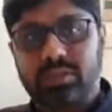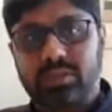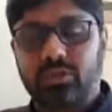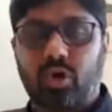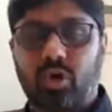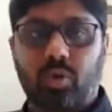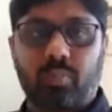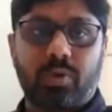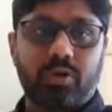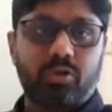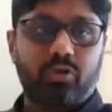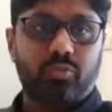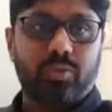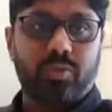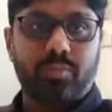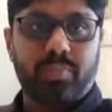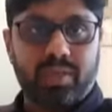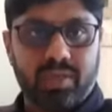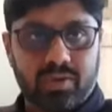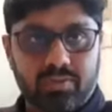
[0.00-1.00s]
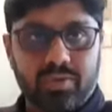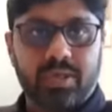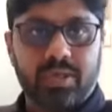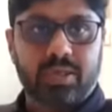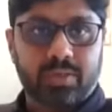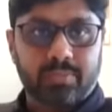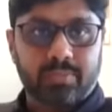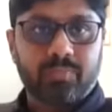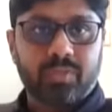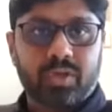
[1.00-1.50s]
It's a normal human
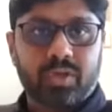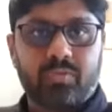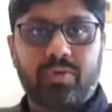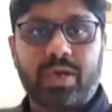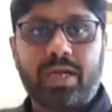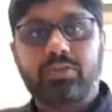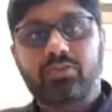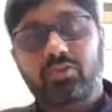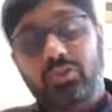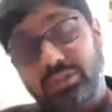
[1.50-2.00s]
behavior, right?